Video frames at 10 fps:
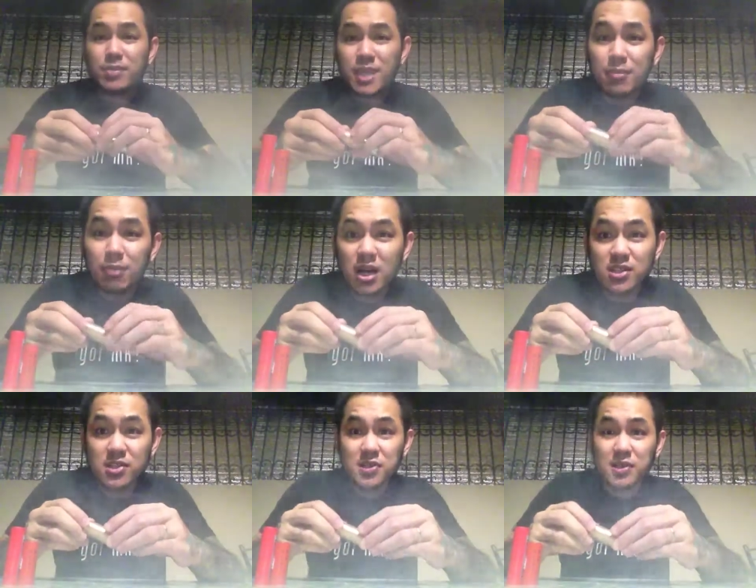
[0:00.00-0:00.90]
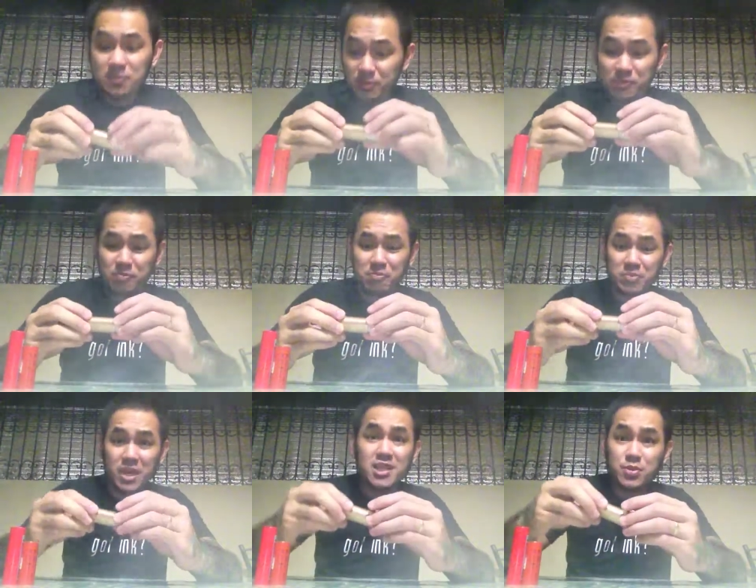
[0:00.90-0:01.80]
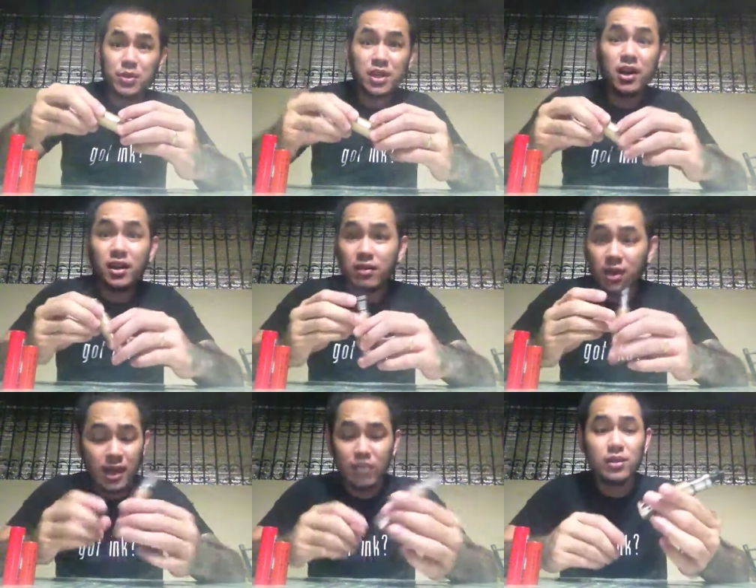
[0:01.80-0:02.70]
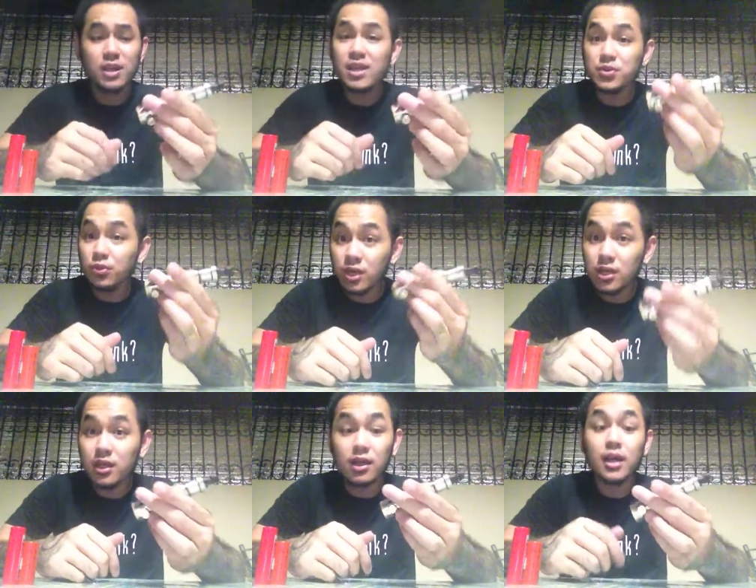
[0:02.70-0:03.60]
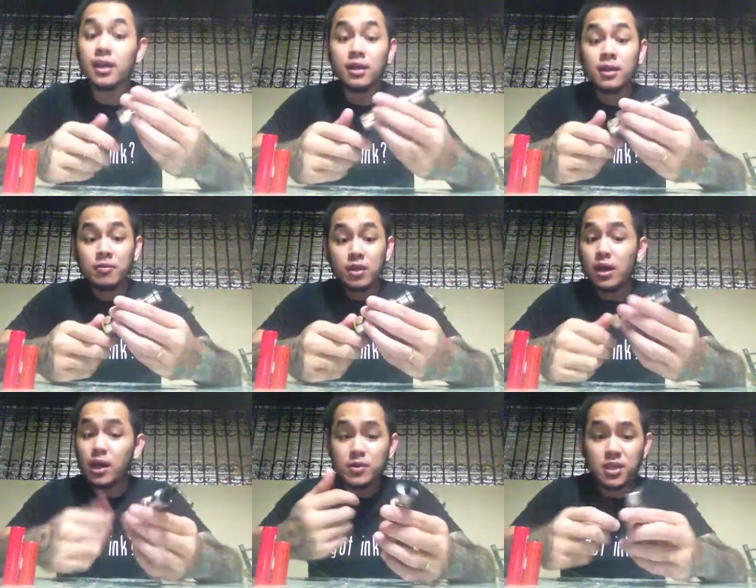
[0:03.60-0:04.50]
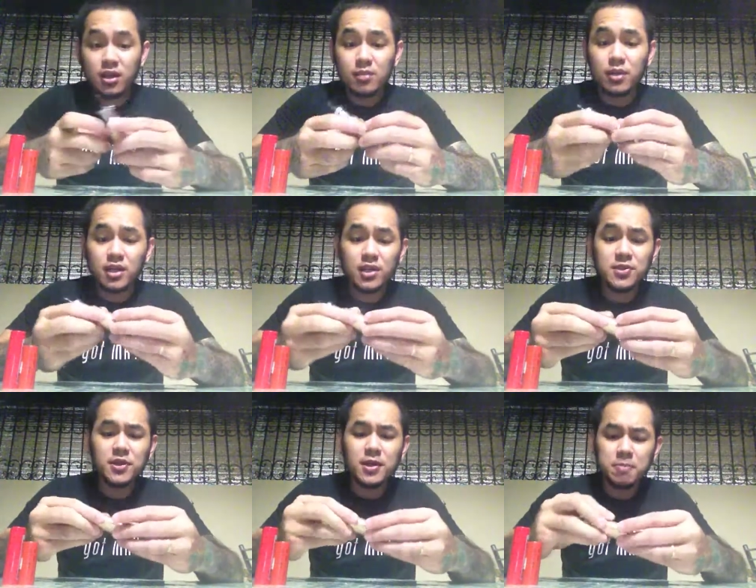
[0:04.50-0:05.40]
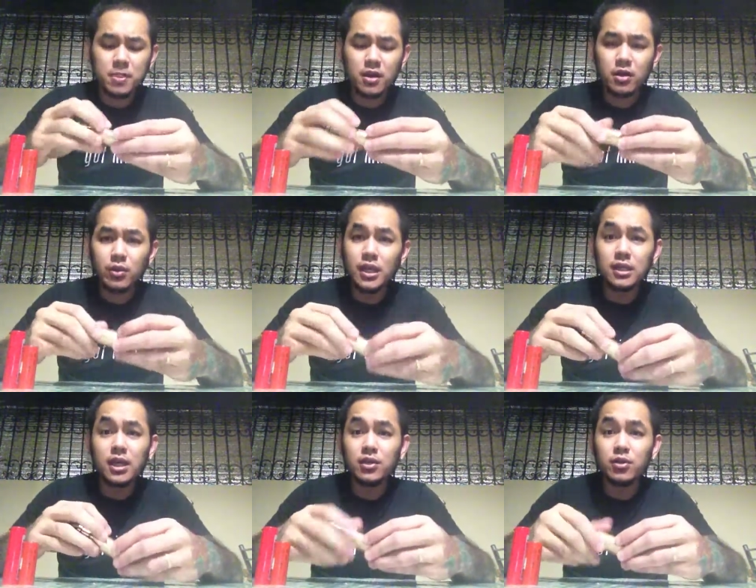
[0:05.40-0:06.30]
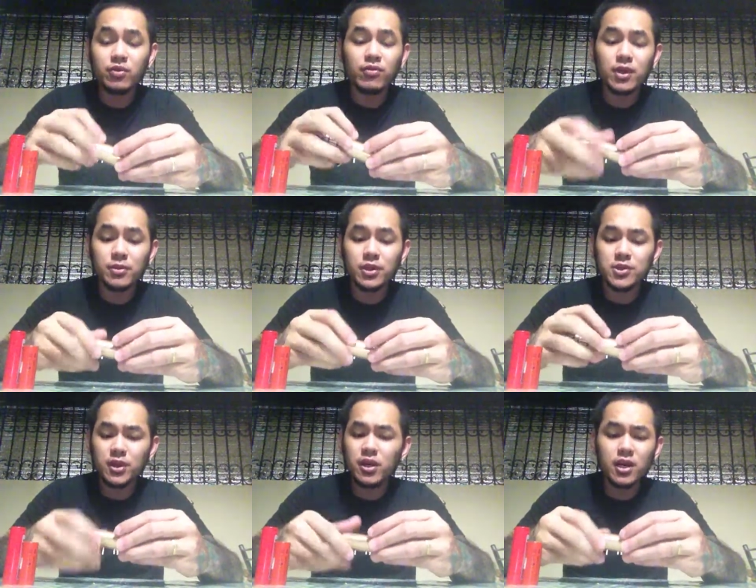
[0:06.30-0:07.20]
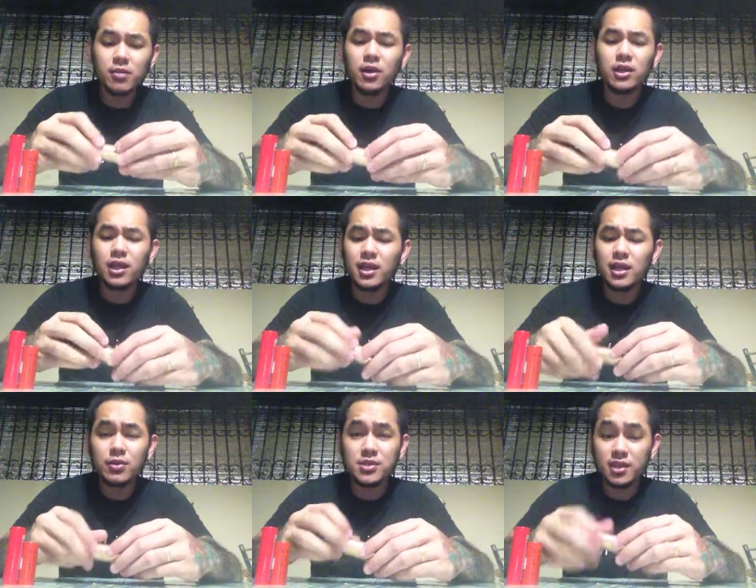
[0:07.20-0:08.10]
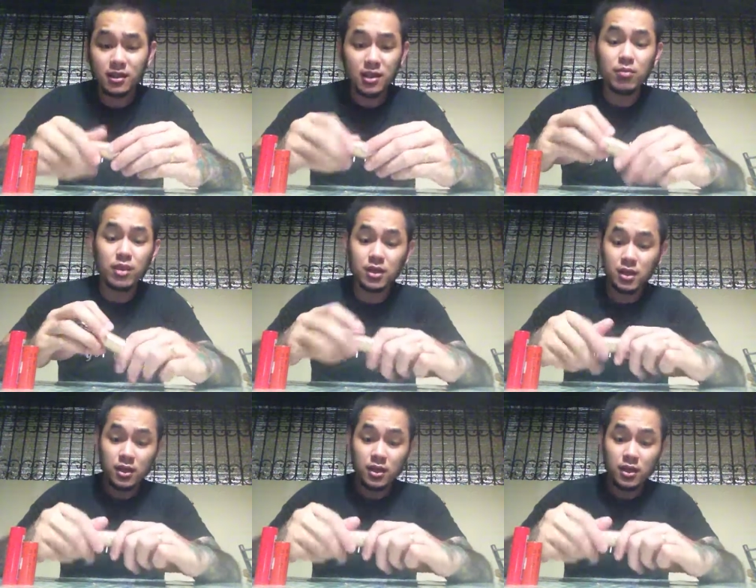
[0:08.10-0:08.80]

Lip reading: like a monster. It hits pretty hard. Actually, it hits really hard. I was talking to Mark yesterday when I had gotten home from VapeCon, so I caught him online, and I was telling him that,